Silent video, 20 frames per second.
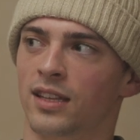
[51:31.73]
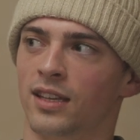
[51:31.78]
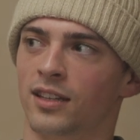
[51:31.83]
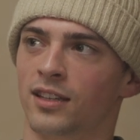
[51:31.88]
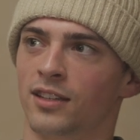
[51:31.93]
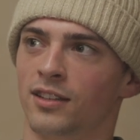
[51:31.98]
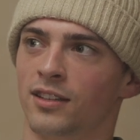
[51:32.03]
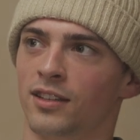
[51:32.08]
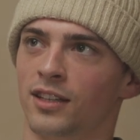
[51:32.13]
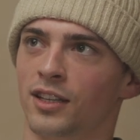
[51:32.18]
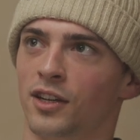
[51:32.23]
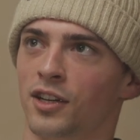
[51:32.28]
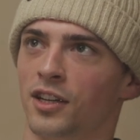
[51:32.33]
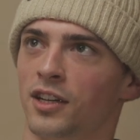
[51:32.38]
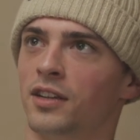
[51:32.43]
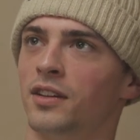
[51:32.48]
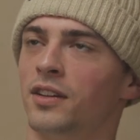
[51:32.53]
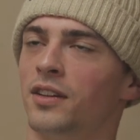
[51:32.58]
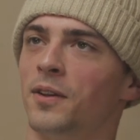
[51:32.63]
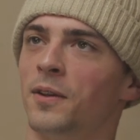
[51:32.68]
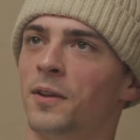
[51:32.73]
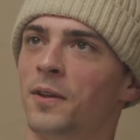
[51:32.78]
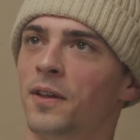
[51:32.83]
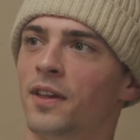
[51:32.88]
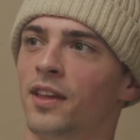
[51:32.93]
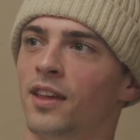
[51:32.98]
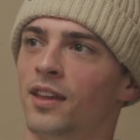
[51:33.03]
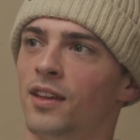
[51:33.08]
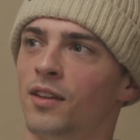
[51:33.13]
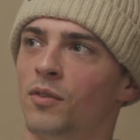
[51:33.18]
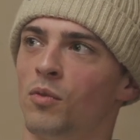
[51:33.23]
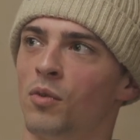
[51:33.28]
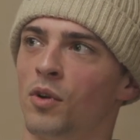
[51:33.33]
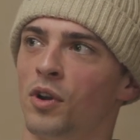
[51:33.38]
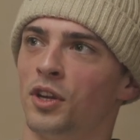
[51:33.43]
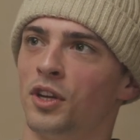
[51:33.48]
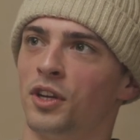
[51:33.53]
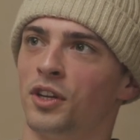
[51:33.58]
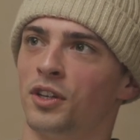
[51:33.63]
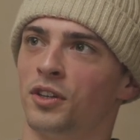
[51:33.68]
that you're doing or
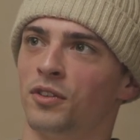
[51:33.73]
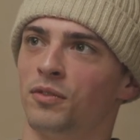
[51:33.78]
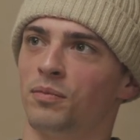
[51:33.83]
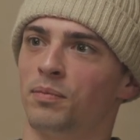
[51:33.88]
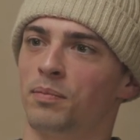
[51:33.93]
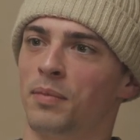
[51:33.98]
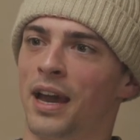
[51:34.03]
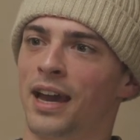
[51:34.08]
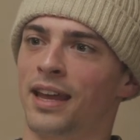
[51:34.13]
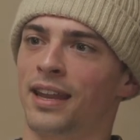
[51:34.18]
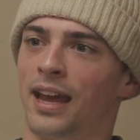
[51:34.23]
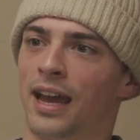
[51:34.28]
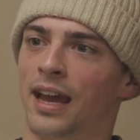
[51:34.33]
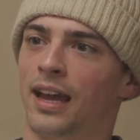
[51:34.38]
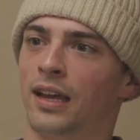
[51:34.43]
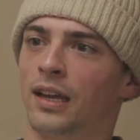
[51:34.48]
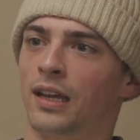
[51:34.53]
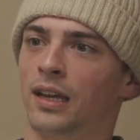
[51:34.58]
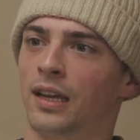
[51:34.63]
what you're bad at,